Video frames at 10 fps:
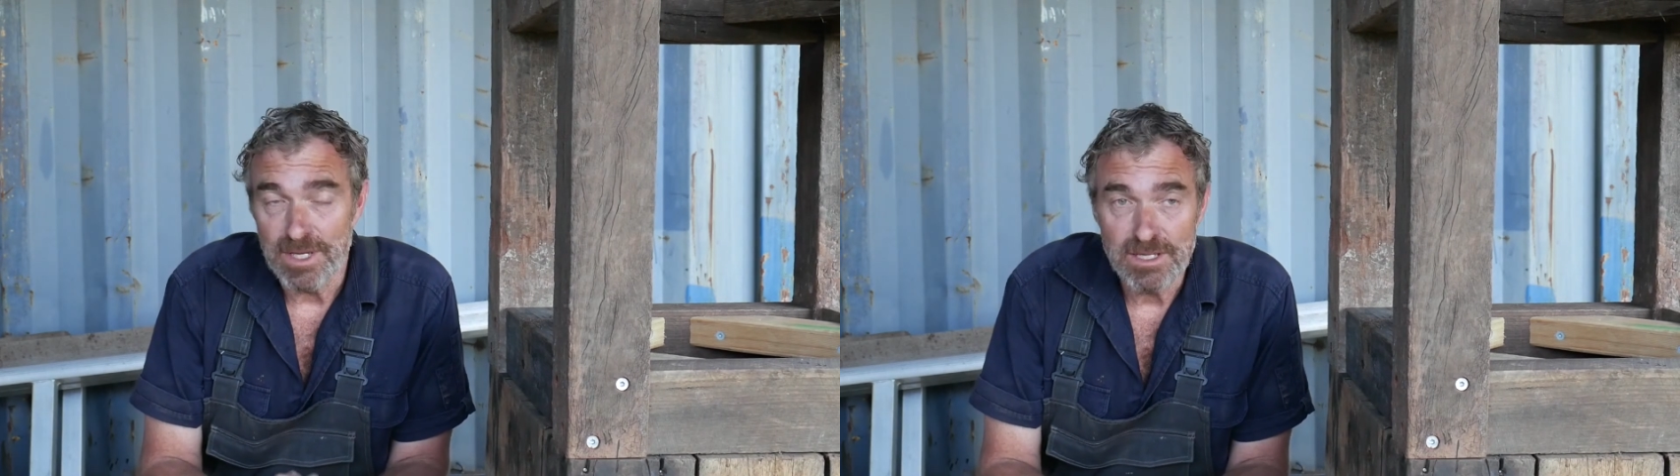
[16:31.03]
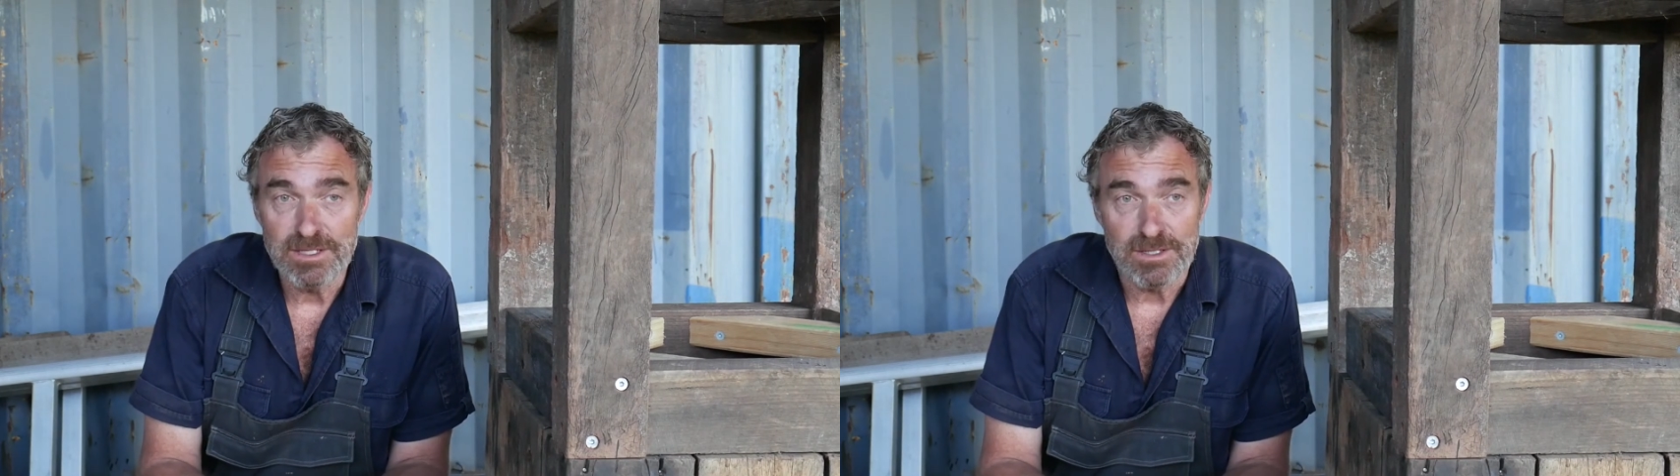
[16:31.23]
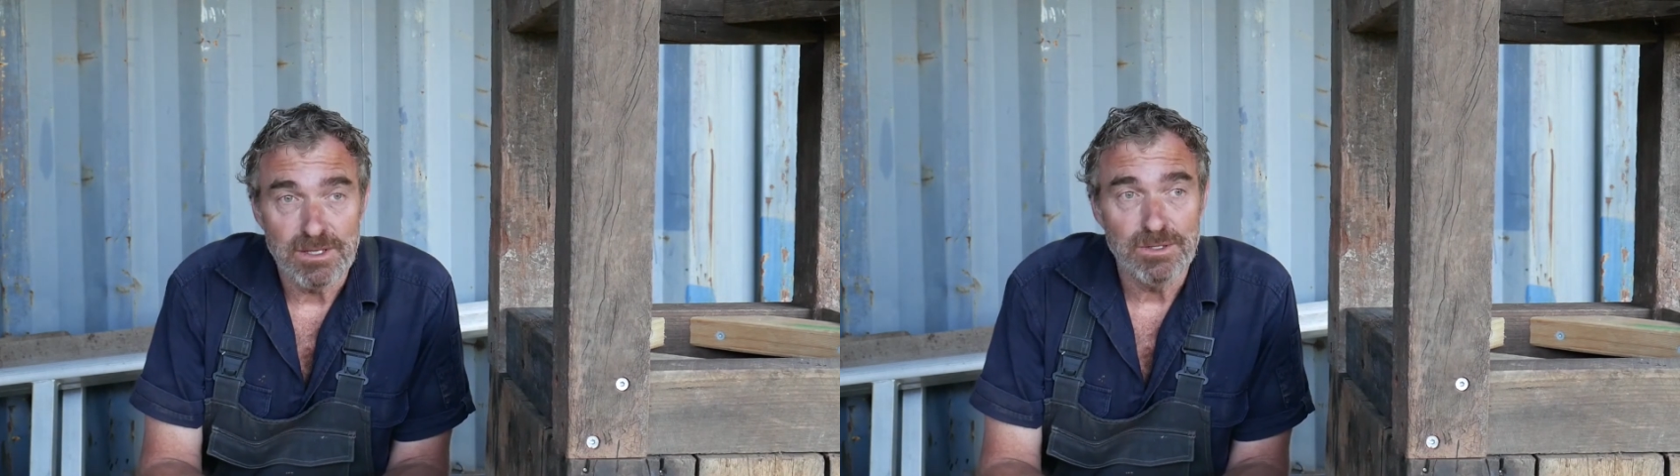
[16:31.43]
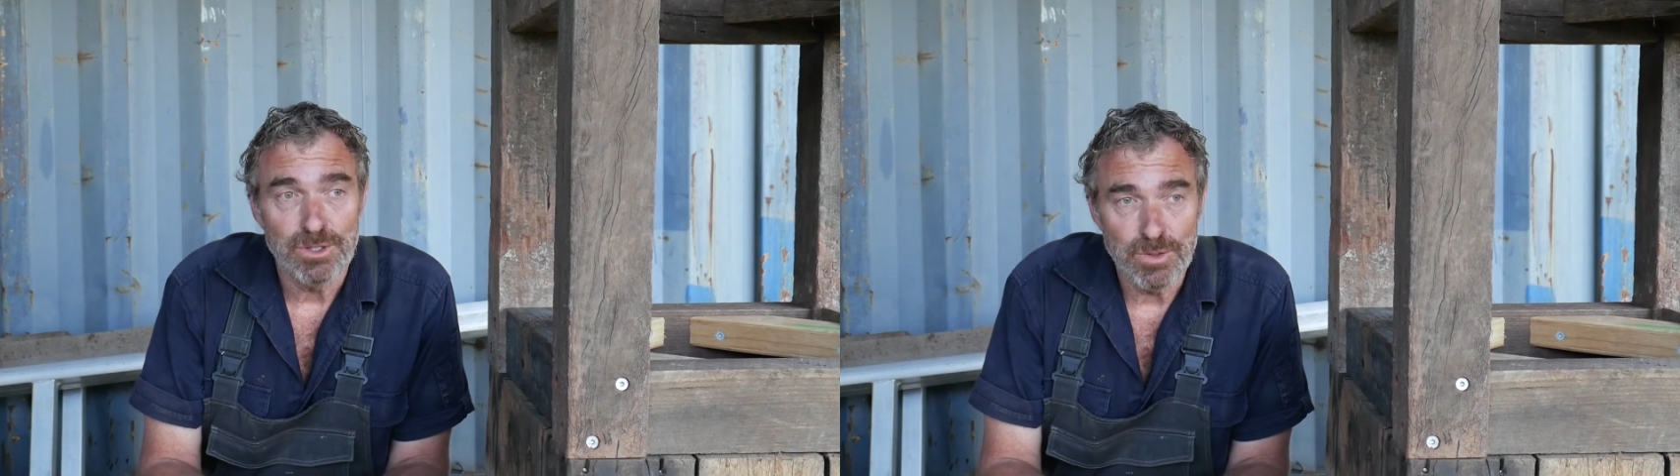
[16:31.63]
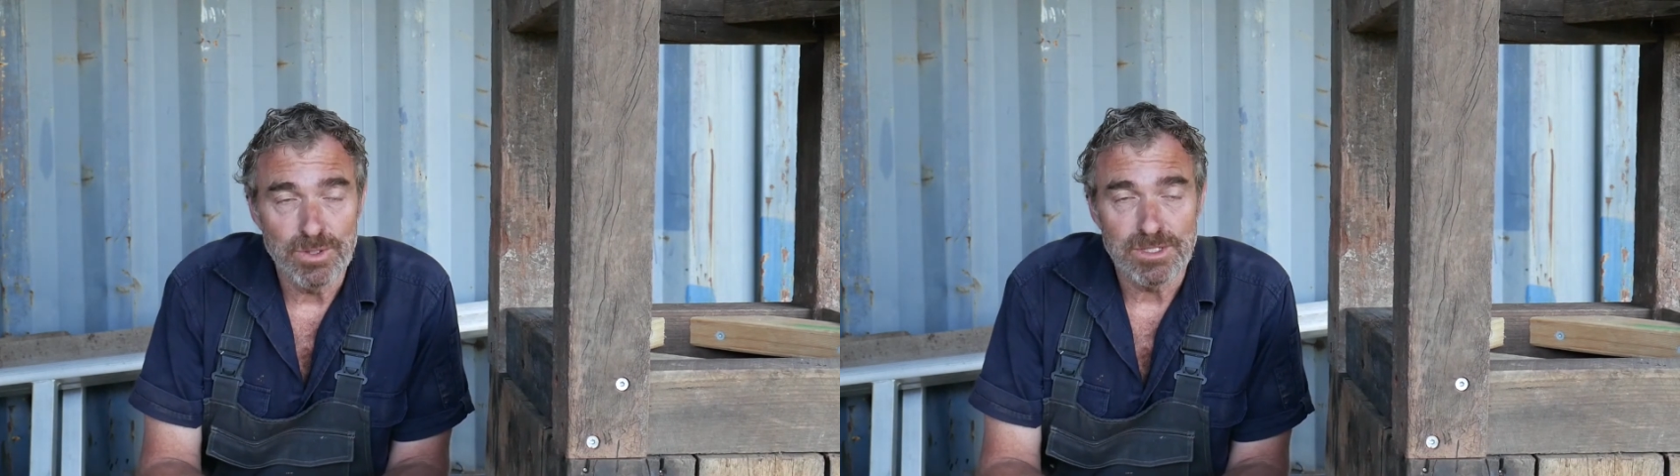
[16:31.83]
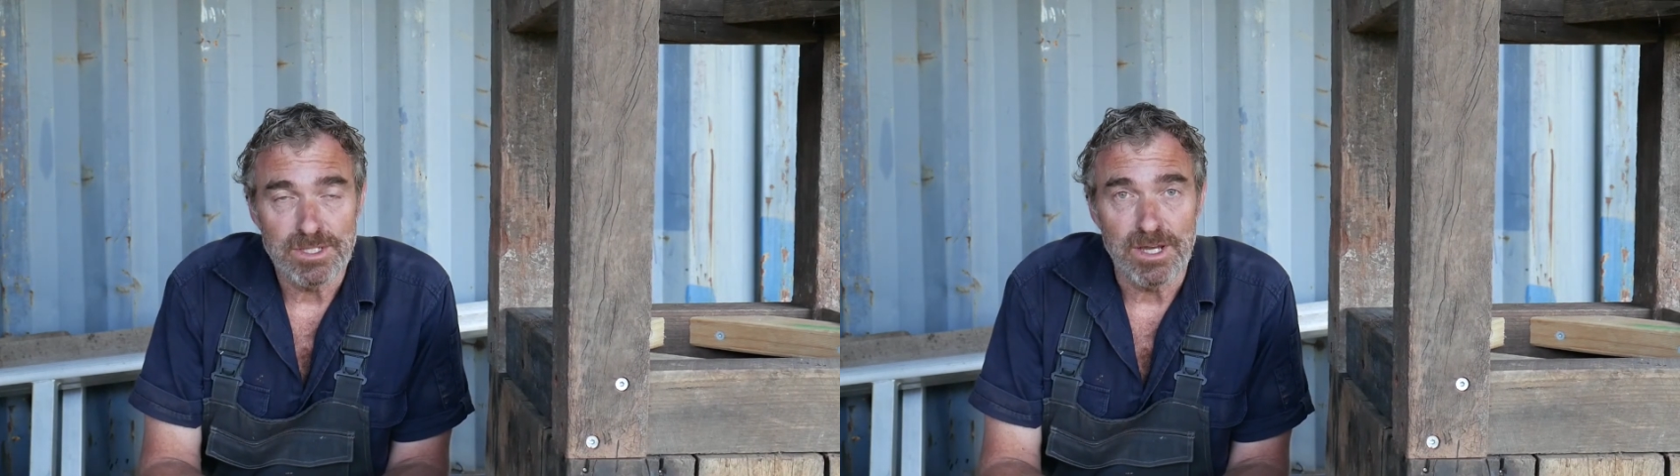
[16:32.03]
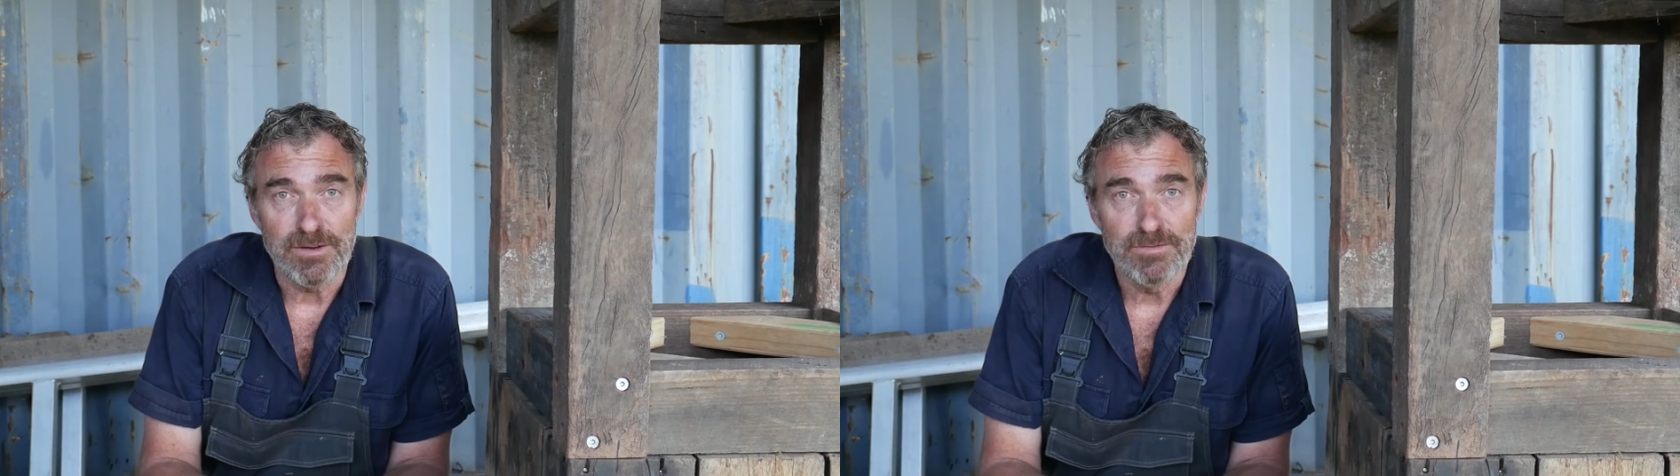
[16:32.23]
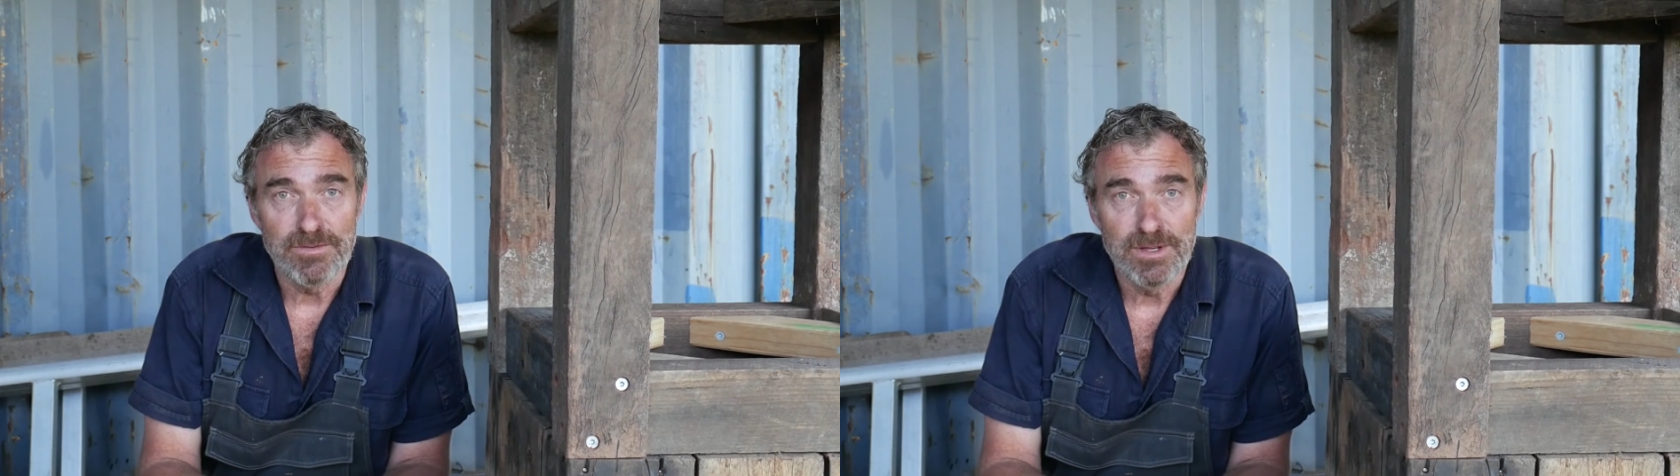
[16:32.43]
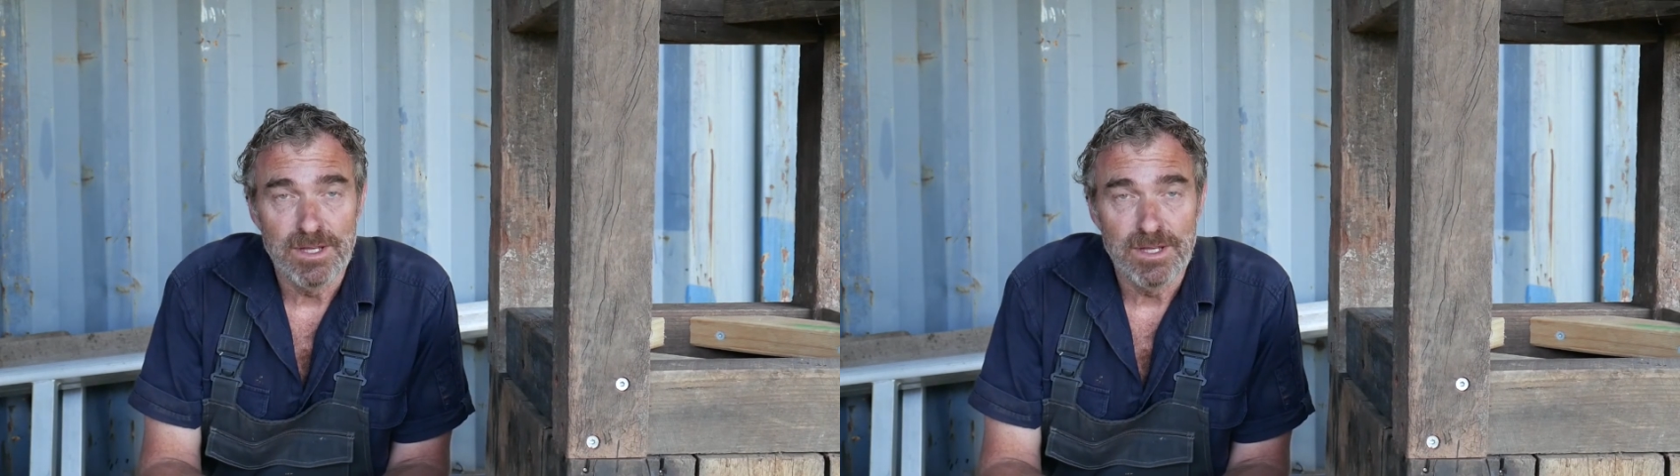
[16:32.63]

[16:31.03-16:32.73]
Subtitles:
is doing stuff,